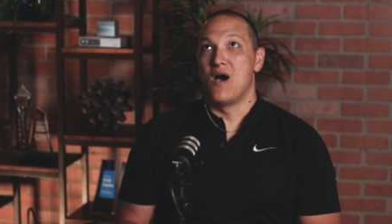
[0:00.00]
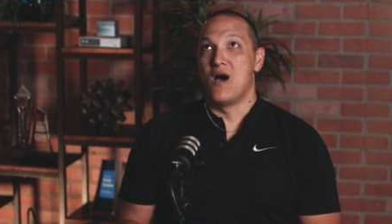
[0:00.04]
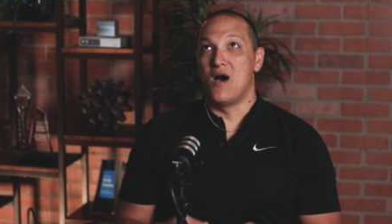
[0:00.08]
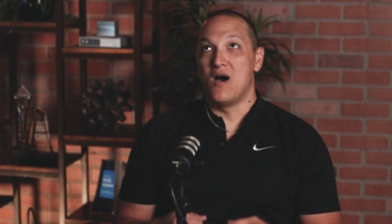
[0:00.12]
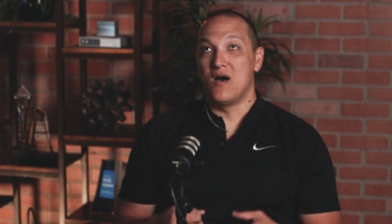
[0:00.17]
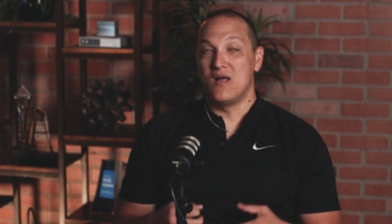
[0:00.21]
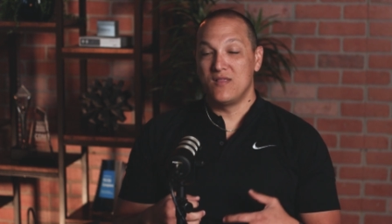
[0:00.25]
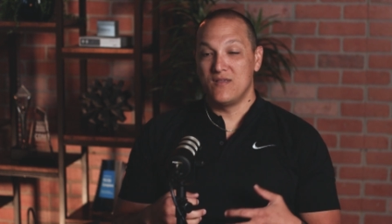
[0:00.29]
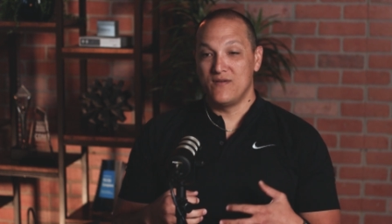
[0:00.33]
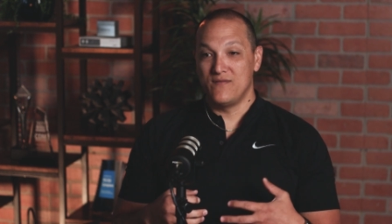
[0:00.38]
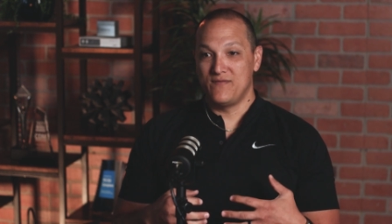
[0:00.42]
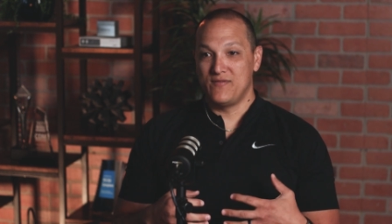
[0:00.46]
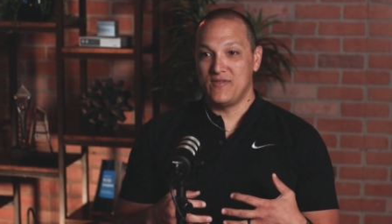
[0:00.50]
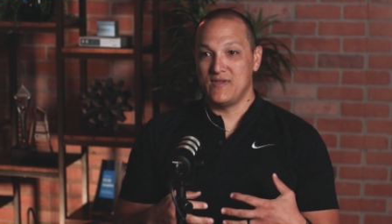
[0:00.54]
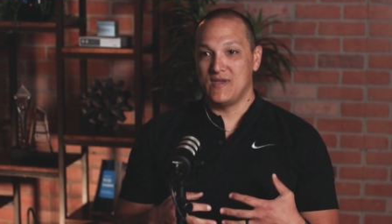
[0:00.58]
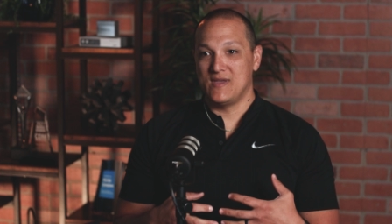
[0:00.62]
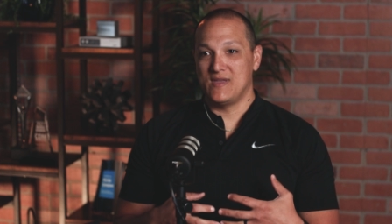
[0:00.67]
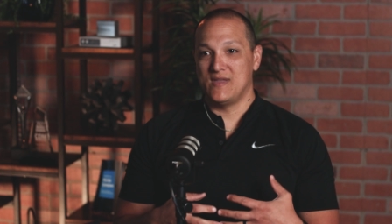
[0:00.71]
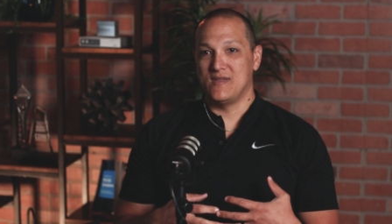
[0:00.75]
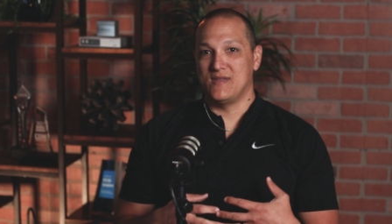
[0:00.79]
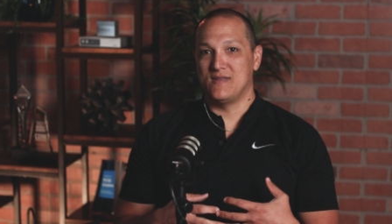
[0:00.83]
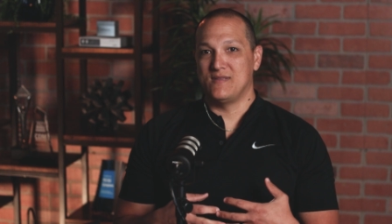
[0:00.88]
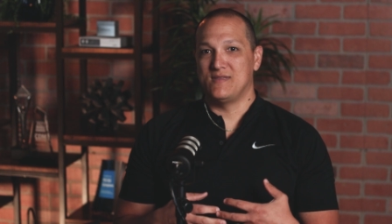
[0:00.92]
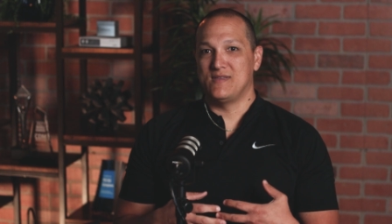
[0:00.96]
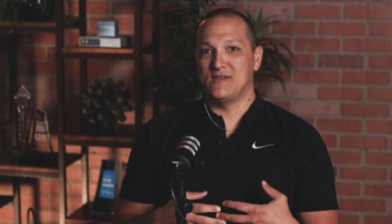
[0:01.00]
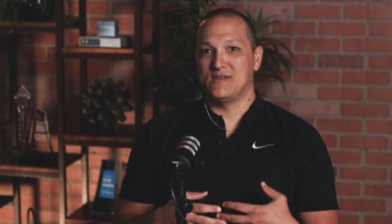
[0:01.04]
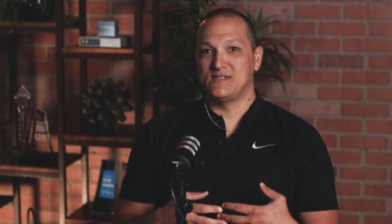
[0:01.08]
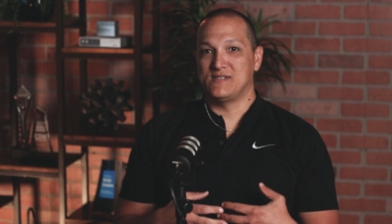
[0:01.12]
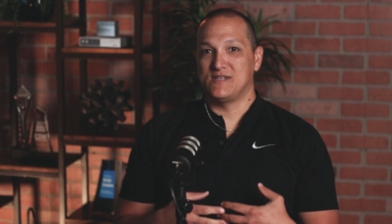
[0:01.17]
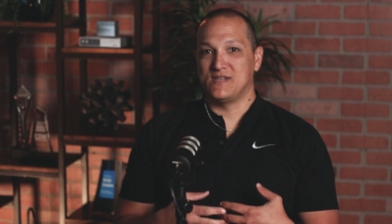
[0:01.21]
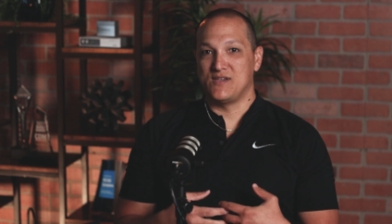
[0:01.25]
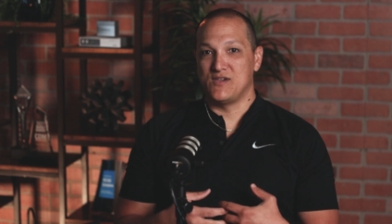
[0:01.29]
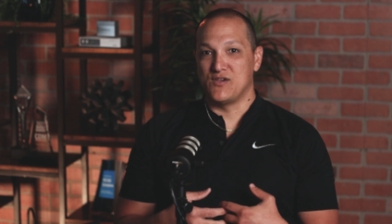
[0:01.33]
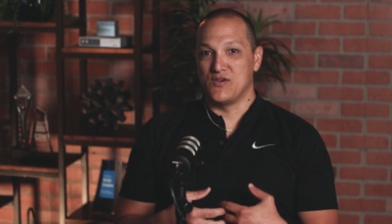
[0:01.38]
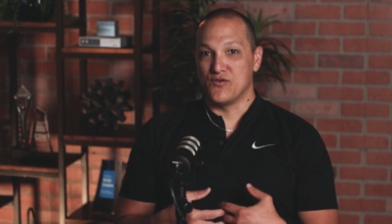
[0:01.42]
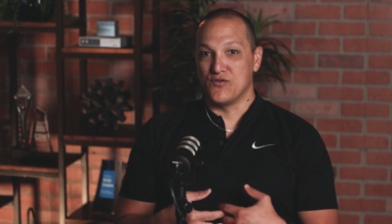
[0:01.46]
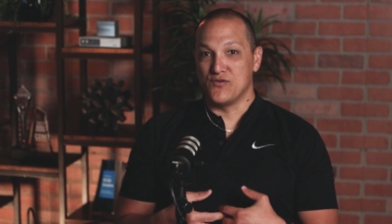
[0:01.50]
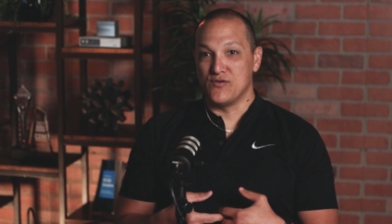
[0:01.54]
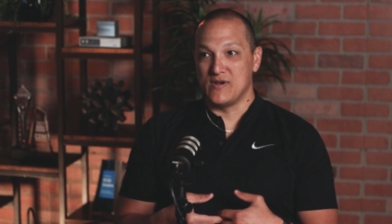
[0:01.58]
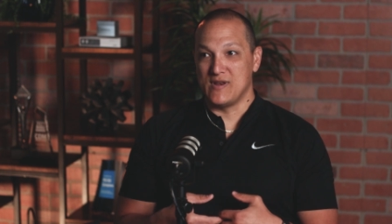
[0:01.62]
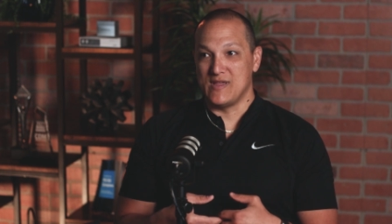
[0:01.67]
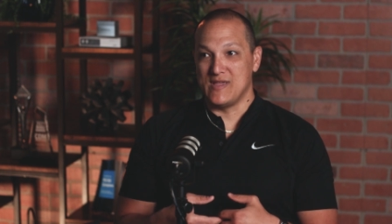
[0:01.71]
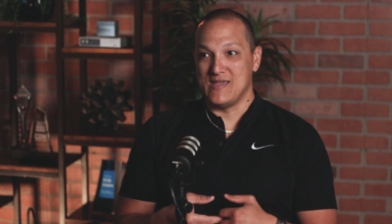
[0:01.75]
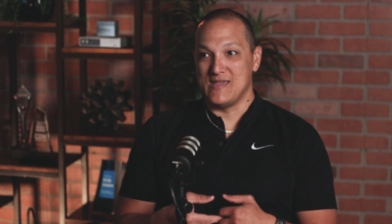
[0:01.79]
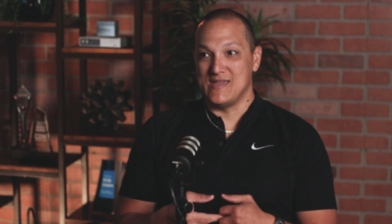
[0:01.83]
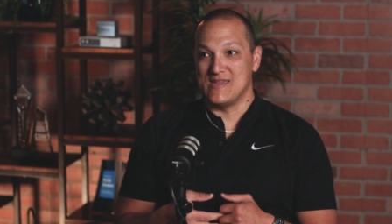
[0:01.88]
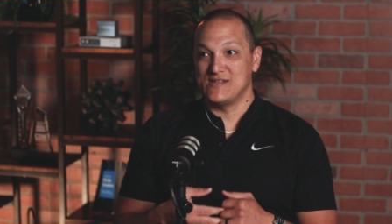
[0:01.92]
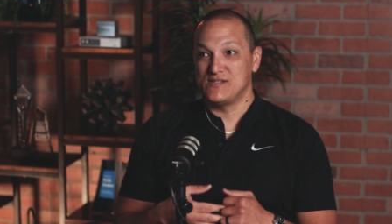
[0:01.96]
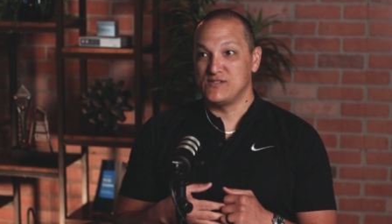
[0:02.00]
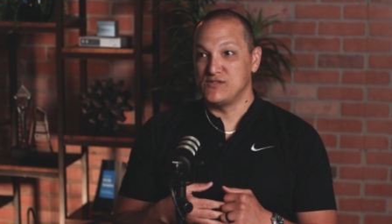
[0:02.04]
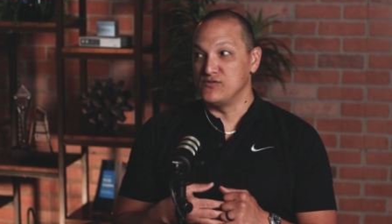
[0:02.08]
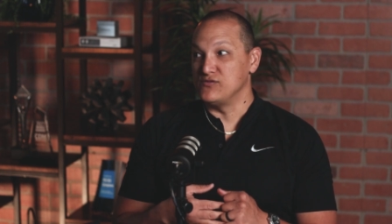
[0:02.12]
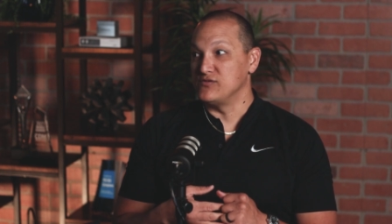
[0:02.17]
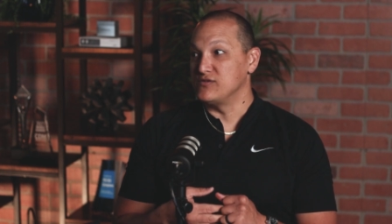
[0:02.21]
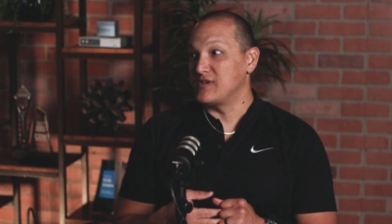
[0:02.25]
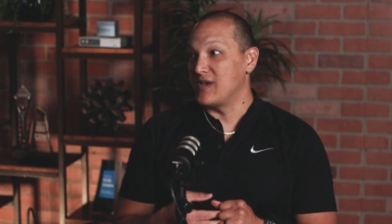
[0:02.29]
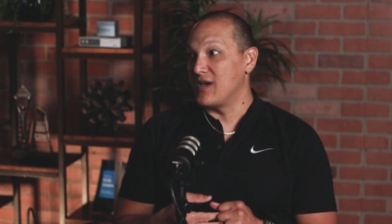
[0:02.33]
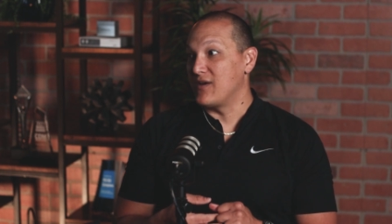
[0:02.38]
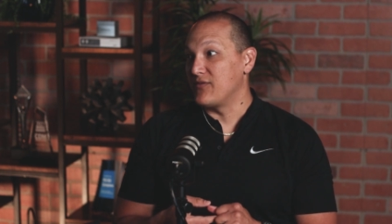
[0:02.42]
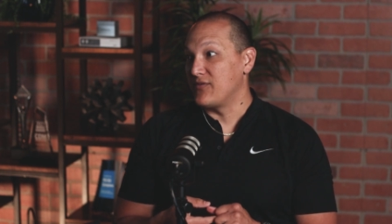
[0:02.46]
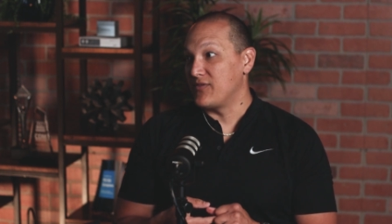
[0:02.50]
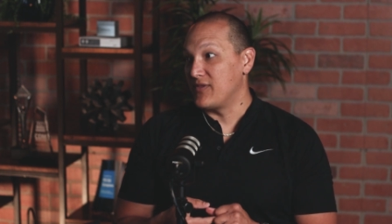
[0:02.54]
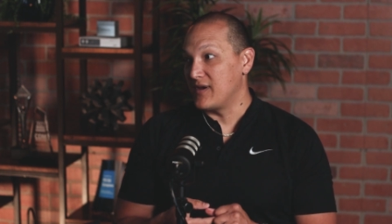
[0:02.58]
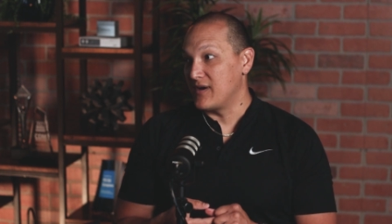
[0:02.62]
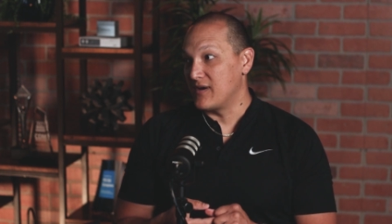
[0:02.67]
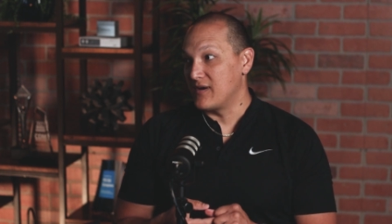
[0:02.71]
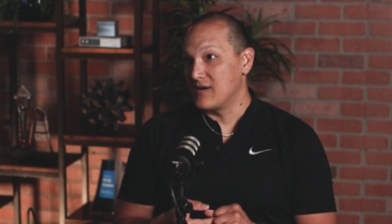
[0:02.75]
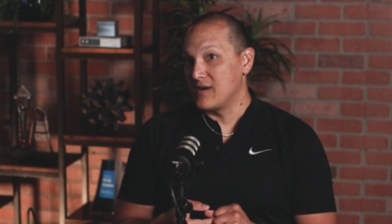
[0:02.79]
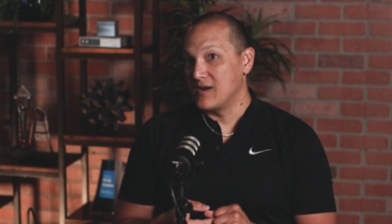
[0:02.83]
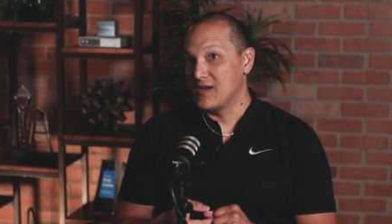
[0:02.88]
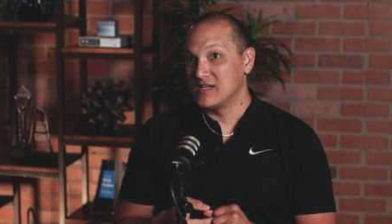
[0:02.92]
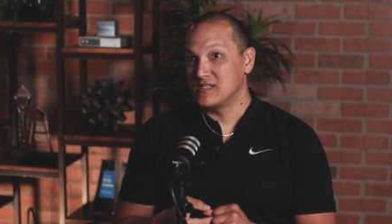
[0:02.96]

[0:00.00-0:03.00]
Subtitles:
all of the security issues out there,